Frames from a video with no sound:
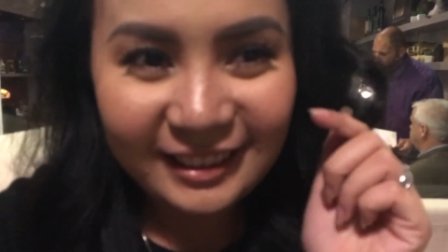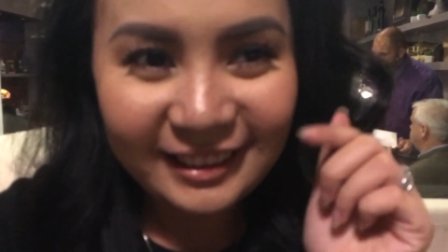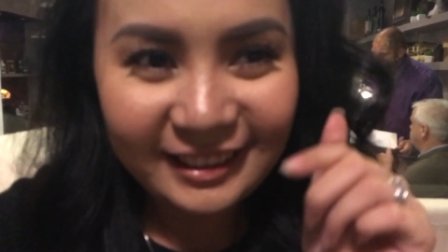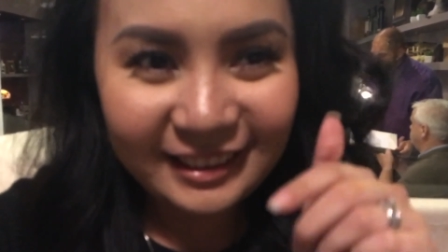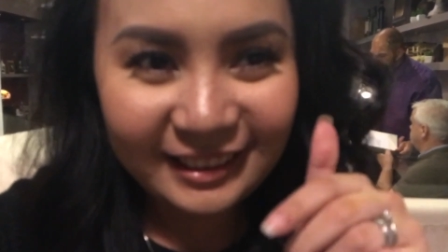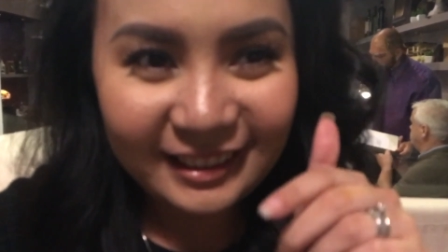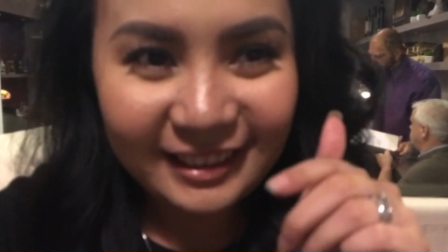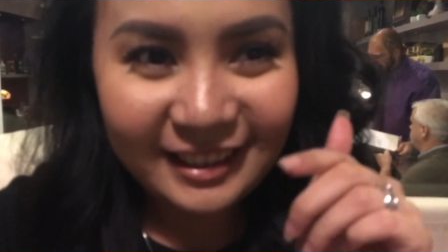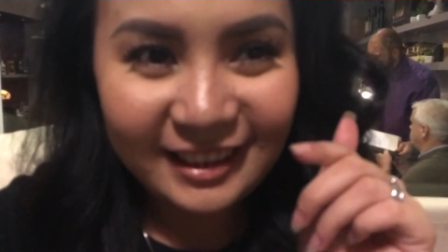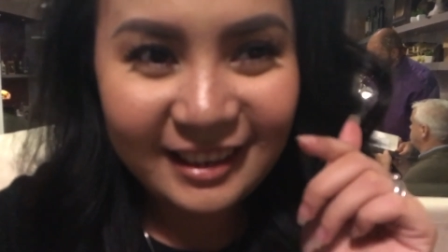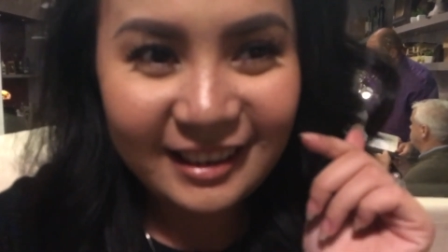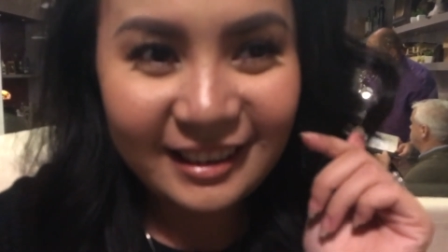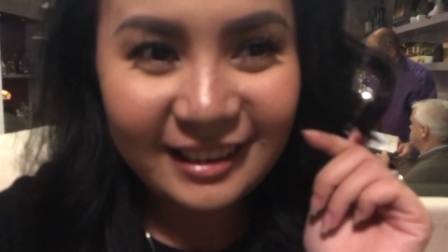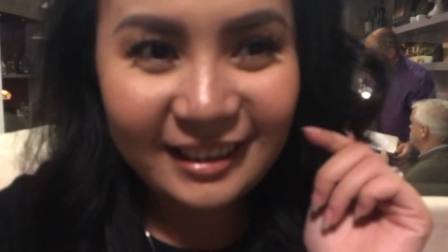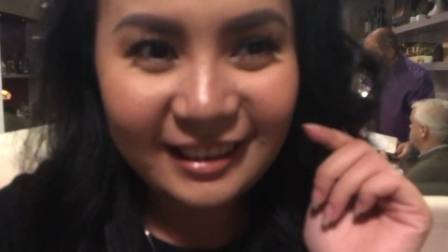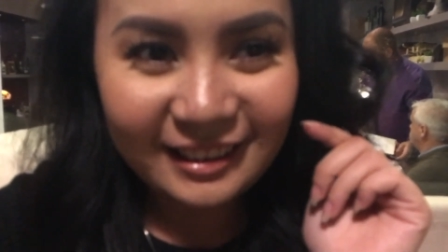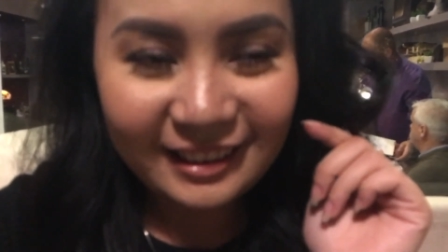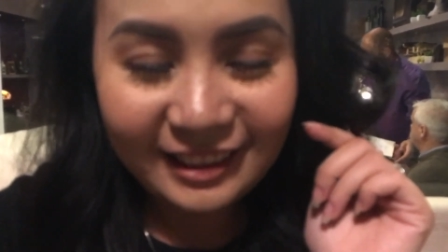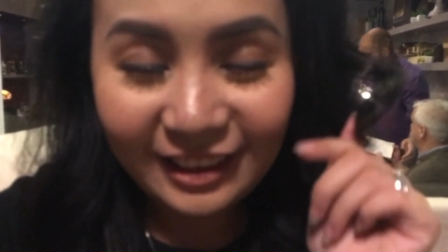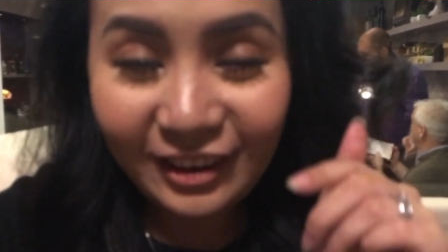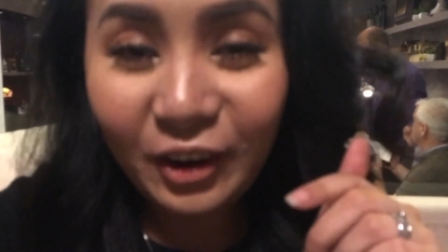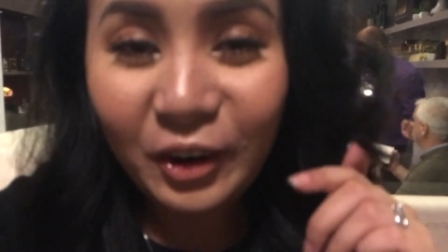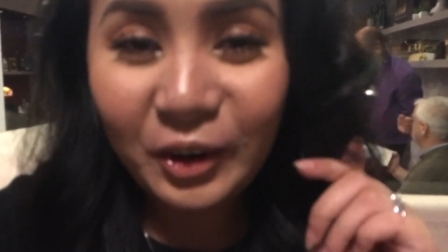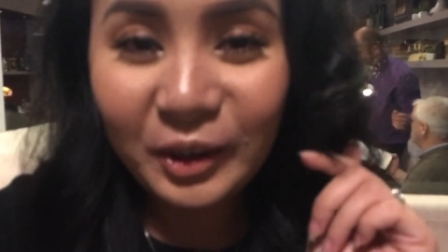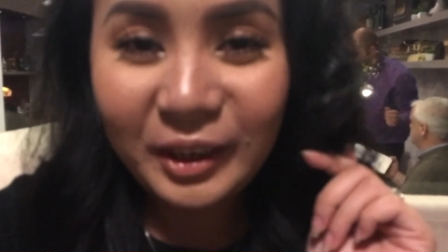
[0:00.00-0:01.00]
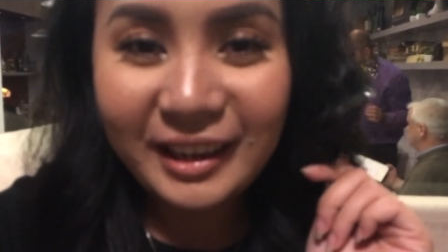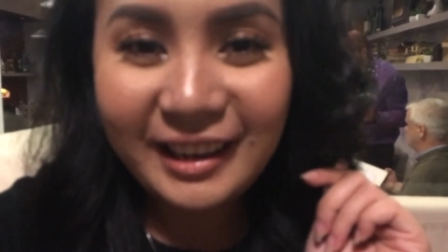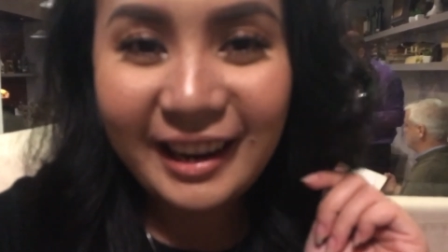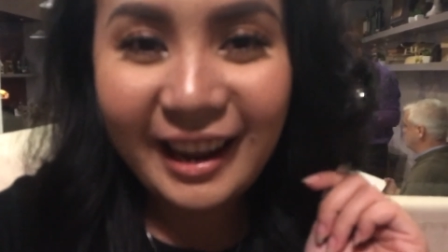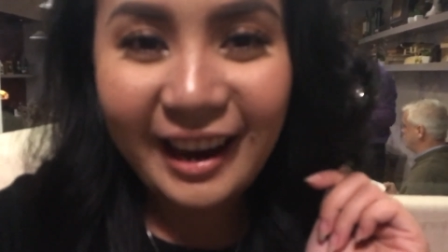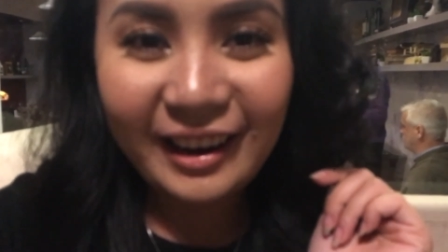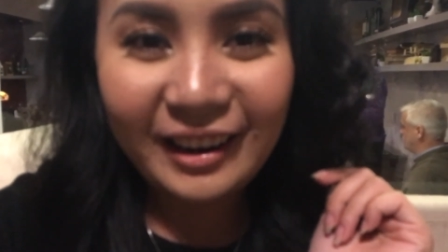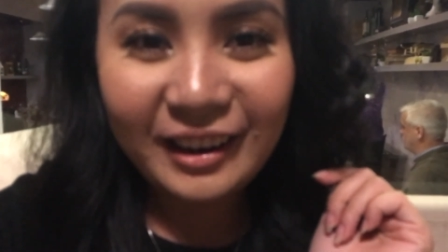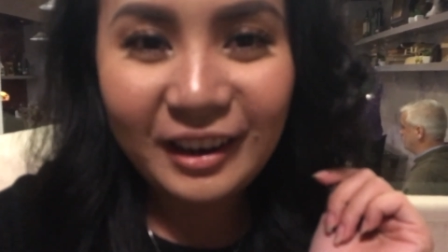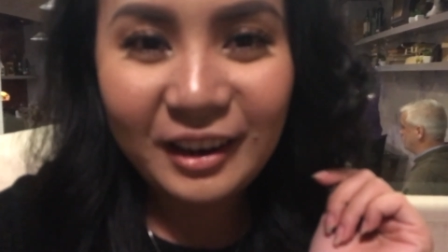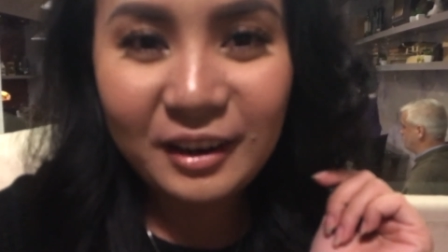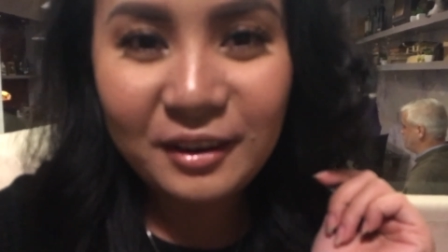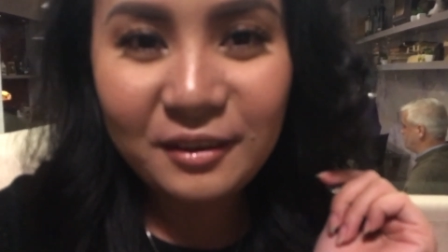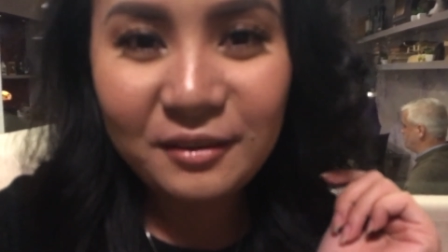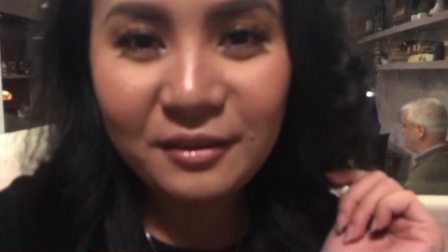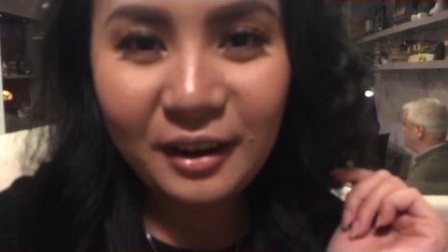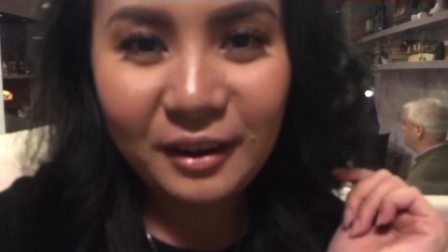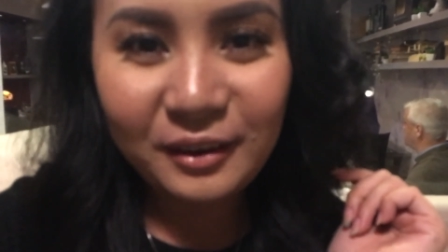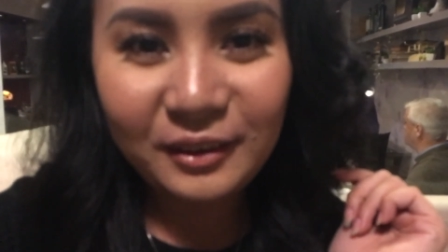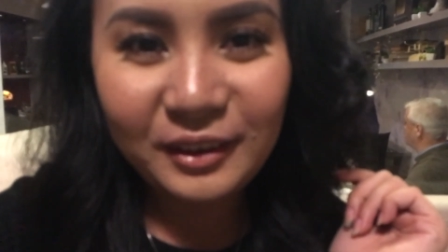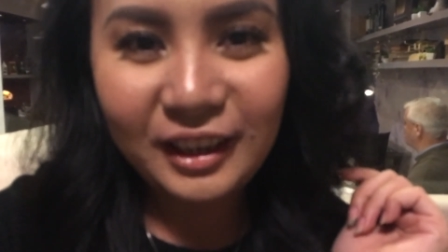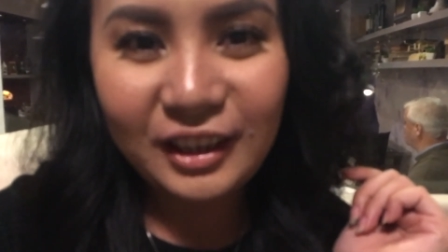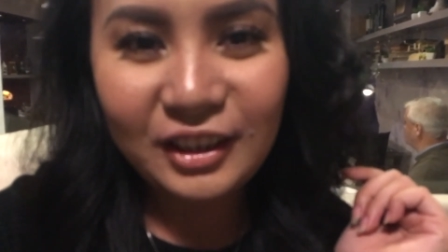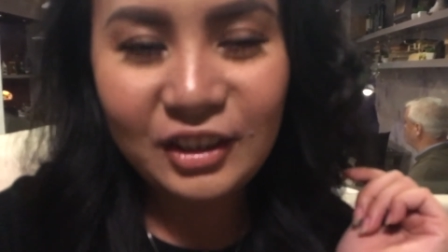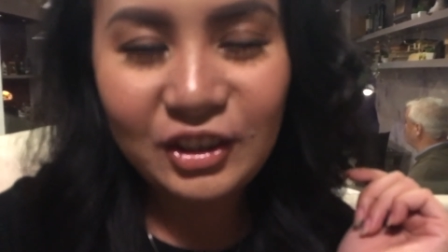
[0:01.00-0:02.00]
the Ordinary
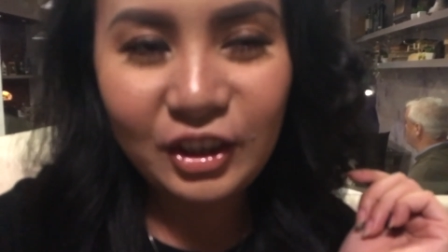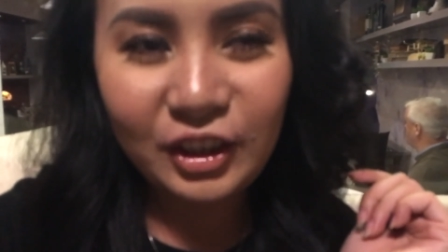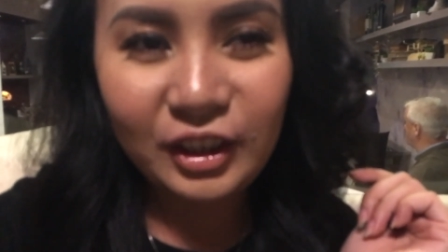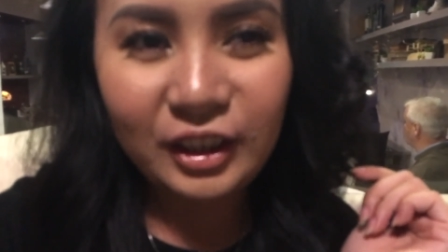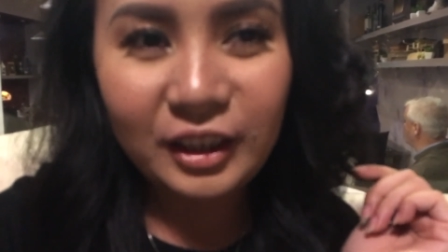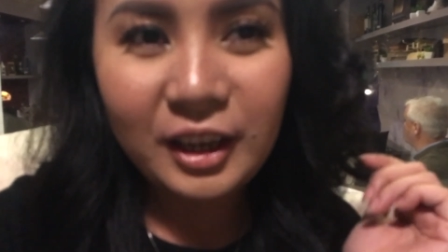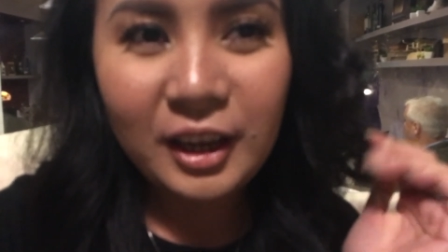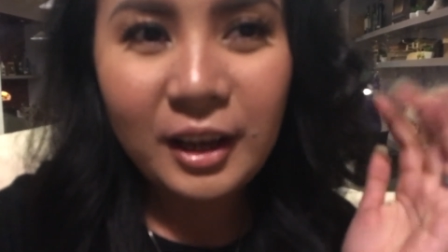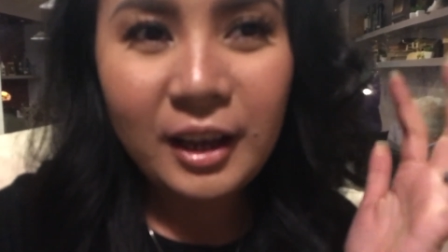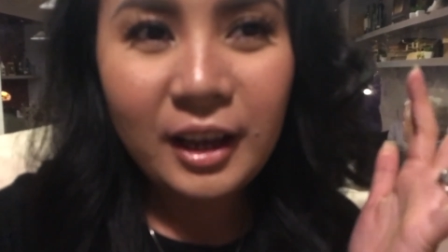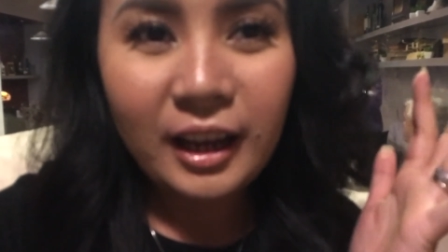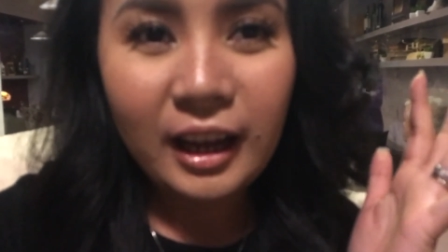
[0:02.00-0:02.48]
Foundation.